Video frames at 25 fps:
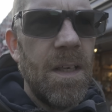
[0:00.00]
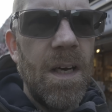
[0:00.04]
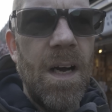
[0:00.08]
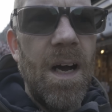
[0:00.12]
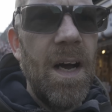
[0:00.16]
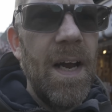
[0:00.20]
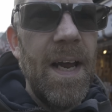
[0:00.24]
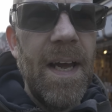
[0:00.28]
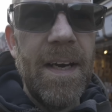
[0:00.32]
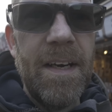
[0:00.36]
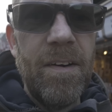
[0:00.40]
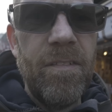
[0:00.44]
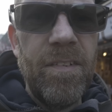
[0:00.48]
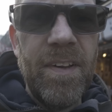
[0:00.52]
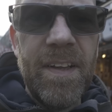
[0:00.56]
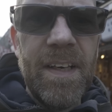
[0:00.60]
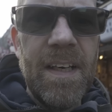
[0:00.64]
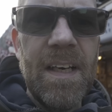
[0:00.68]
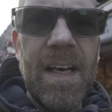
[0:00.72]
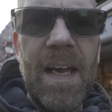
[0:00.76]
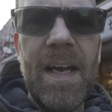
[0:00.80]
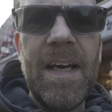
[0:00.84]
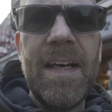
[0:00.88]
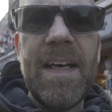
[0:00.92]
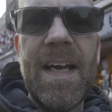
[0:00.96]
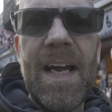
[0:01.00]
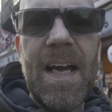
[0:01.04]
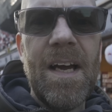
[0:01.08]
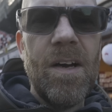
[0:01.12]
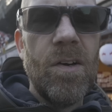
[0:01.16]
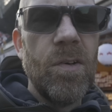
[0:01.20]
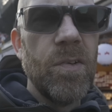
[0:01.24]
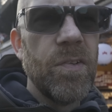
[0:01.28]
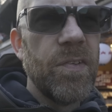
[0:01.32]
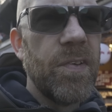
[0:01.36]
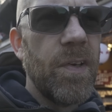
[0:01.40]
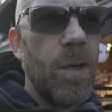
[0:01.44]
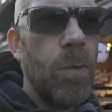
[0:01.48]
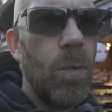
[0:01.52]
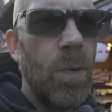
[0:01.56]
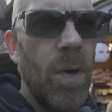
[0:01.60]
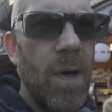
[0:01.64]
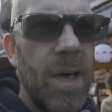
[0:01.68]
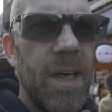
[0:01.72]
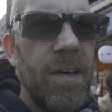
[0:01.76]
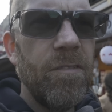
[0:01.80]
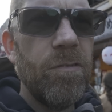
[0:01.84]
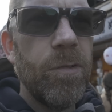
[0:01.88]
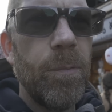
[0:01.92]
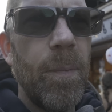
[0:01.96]
I had everything laid out, so
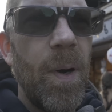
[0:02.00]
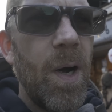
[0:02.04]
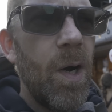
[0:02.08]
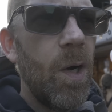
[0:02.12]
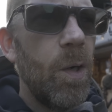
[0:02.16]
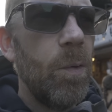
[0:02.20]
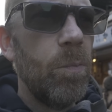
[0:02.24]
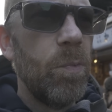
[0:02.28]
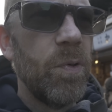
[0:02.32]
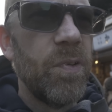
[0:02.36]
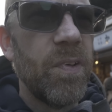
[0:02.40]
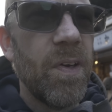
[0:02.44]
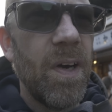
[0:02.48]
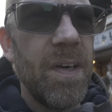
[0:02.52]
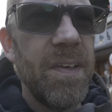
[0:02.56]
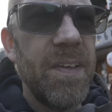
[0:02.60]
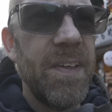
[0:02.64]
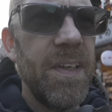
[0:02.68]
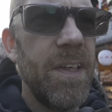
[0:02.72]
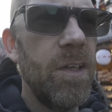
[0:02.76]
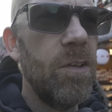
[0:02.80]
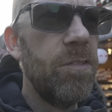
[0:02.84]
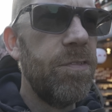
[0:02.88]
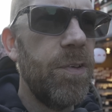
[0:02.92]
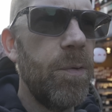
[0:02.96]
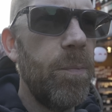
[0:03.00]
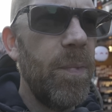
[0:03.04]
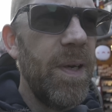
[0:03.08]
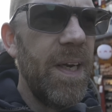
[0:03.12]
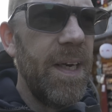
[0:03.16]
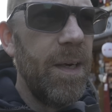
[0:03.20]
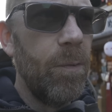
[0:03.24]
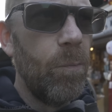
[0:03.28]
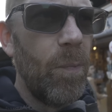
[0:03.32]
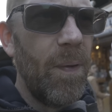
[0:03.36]
working from home was ideal for me.